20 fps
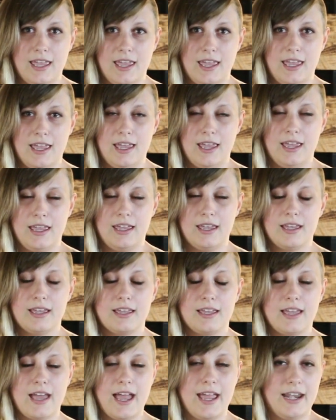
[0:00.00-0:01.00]

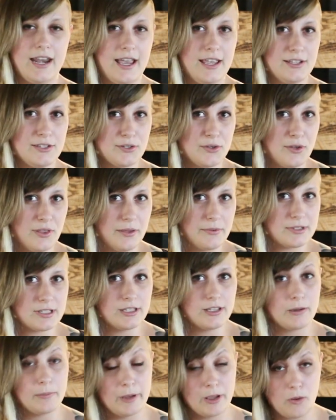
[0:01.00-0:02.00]
a guy in high school that was
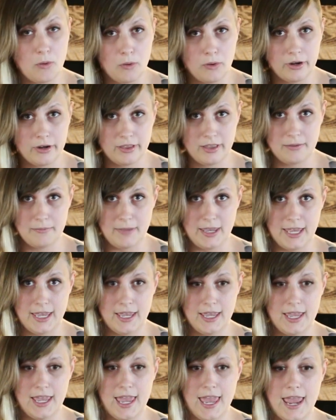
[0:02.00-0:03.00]
a little bit older than
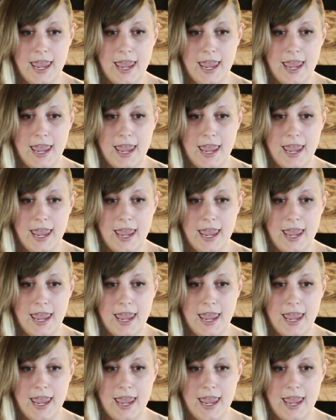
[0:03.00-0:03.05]
me,